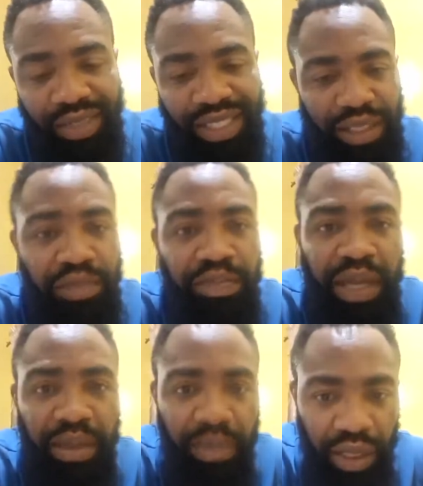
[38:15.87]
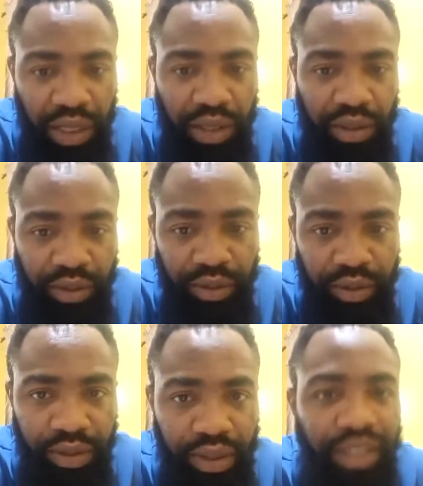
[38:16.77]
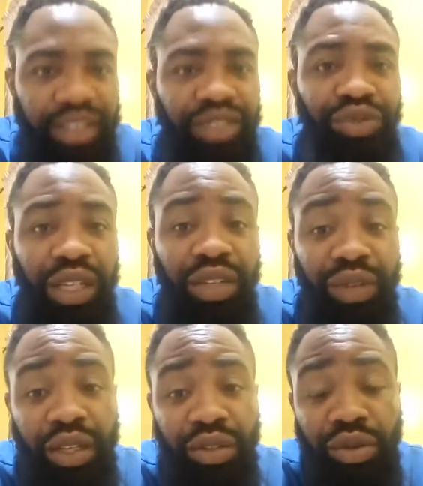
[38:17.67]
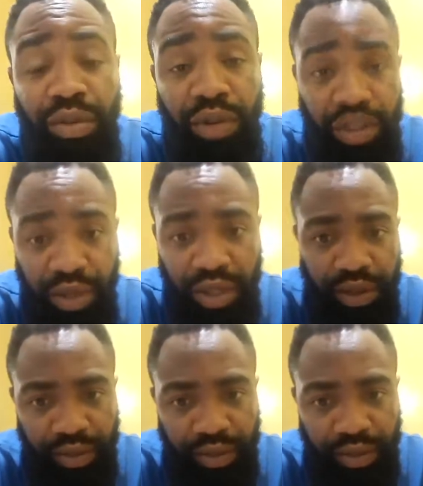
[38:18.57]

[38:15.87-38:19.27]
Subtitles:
It's big money. It's really, really so much money.